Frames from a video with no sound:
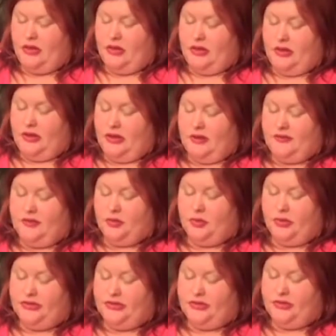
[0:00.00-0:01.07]
None of the
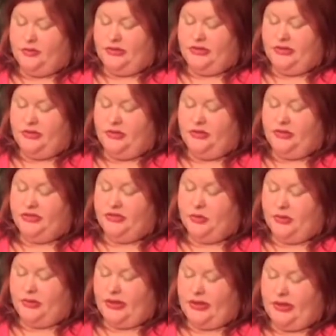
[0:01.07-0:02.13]
toys looked particularly
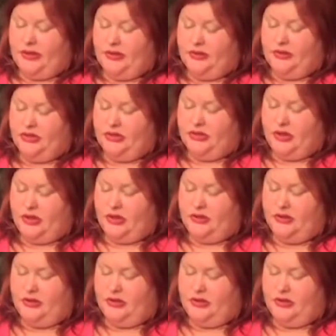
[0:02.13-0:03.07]
soul-like, she thought.